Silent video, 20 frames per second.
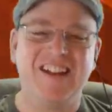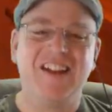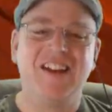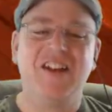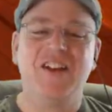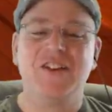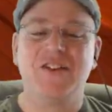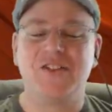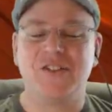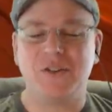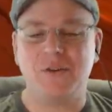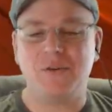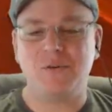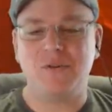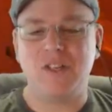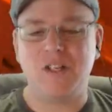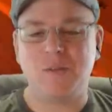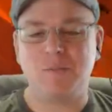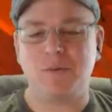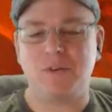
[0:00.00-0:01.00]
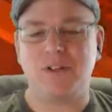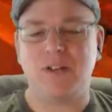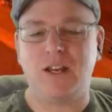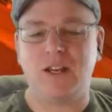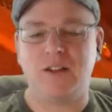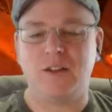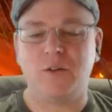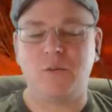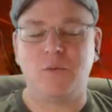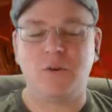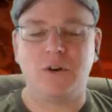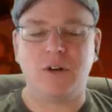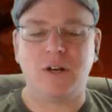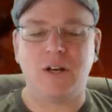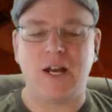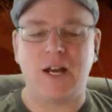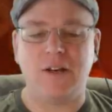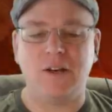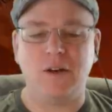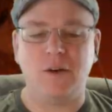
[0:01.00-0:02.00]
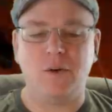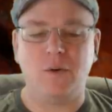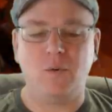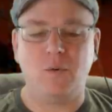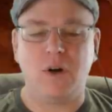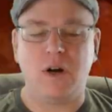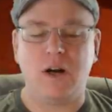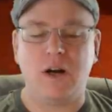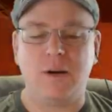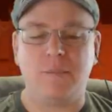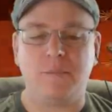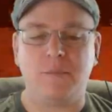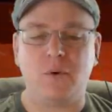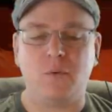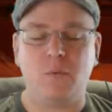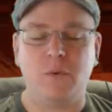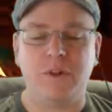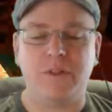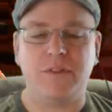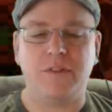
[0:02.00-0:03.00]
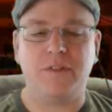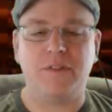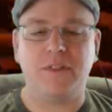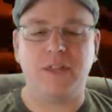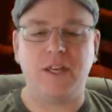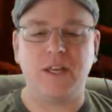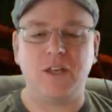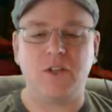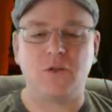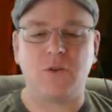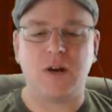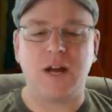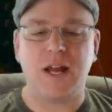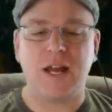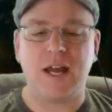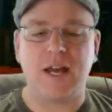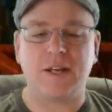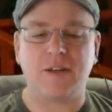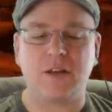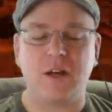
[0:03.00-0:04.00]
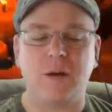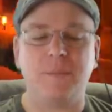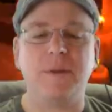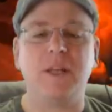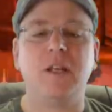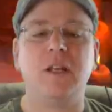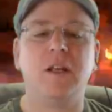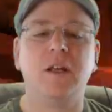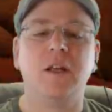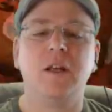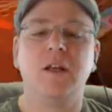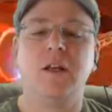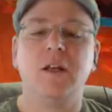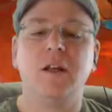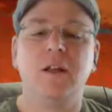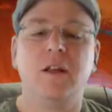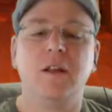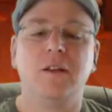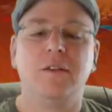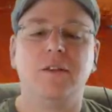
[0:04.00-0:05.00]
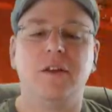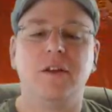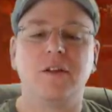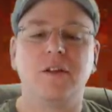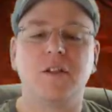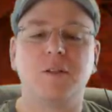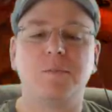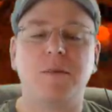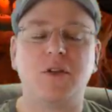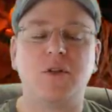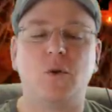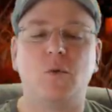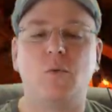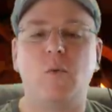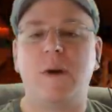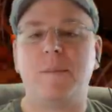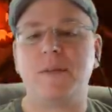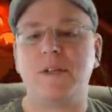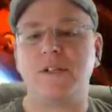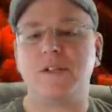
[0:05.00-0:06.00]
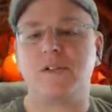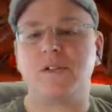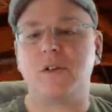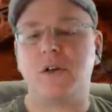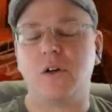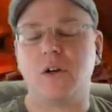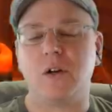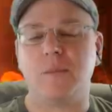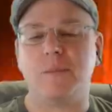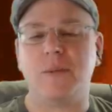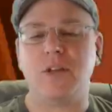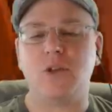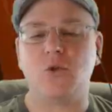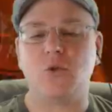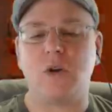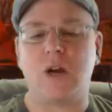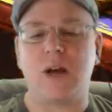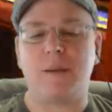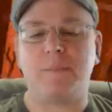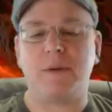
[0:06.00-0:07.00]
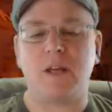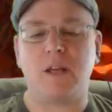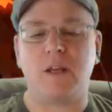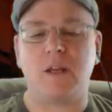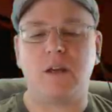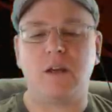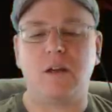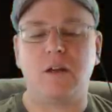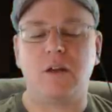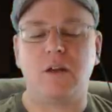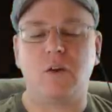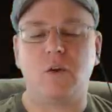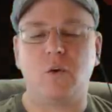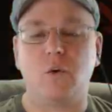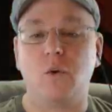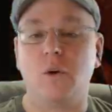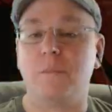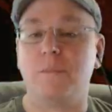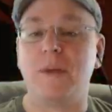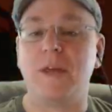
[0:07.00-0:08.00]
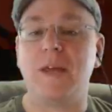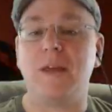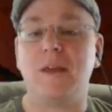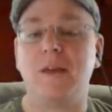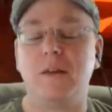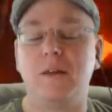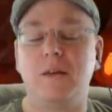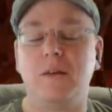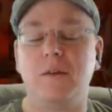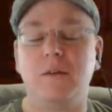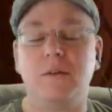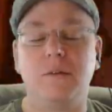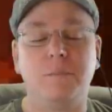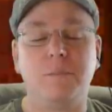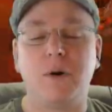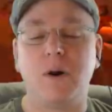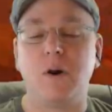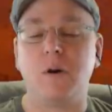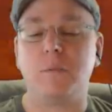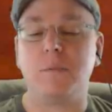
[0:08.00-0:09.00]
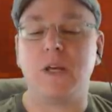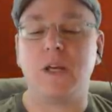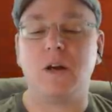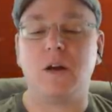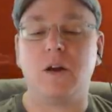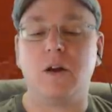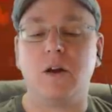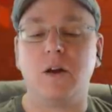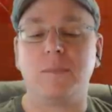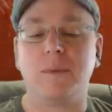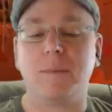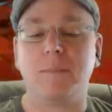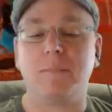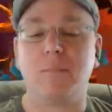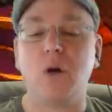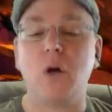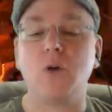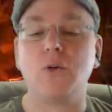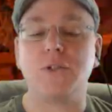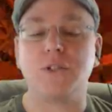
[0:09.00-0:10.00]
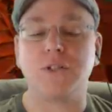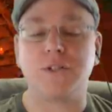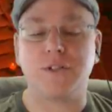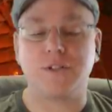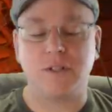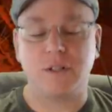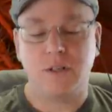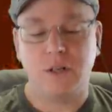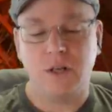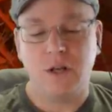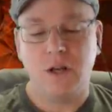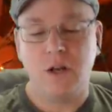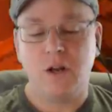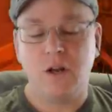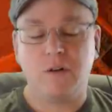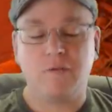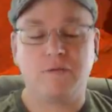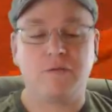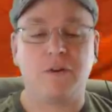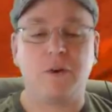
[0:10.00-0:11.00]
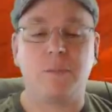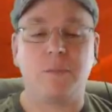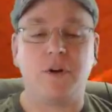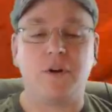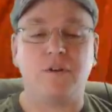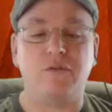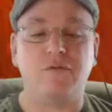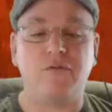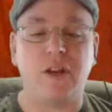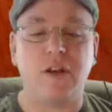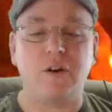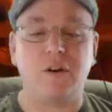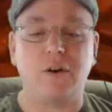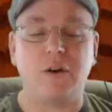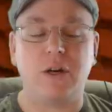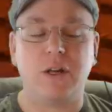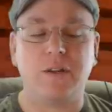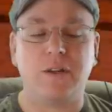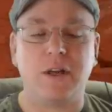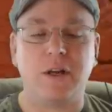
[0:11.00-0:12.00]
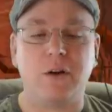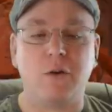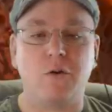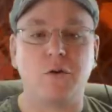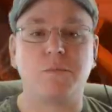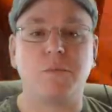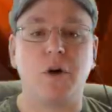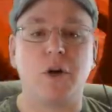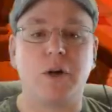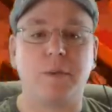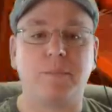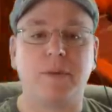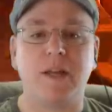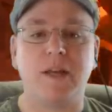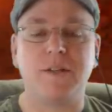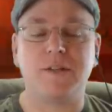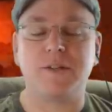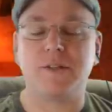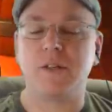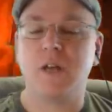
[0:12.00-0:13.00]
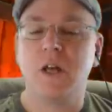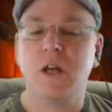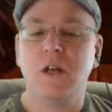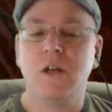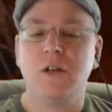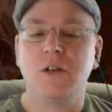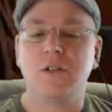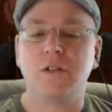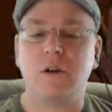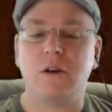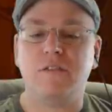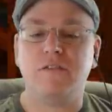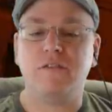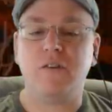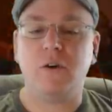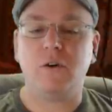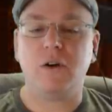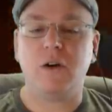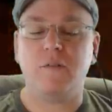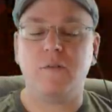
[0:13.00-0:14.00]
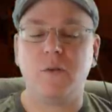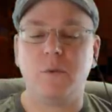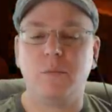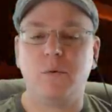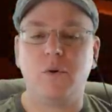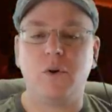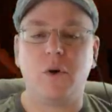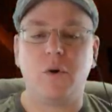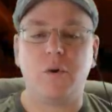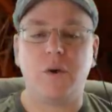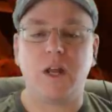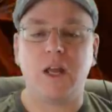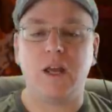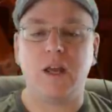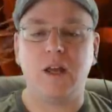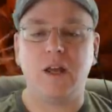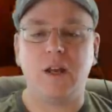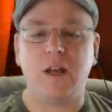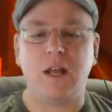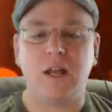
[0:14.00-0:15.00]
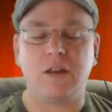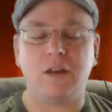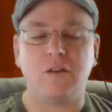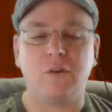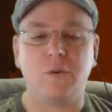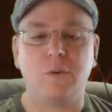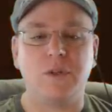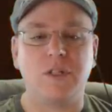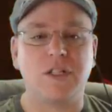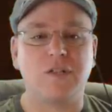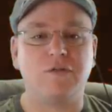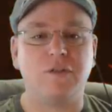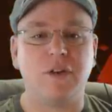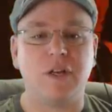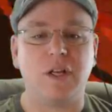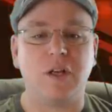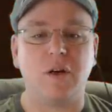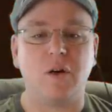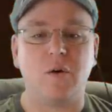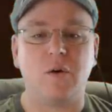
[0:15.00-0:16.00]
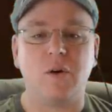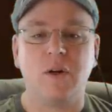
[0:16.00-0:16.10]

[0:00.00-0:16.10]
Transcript: So, this particular one, I know with the Dryad coming, the special weapons are going to be dropping, are going to be purchased from a vendor in the Heroes Marketplace, so I felt comfortable going ahead and doing this video.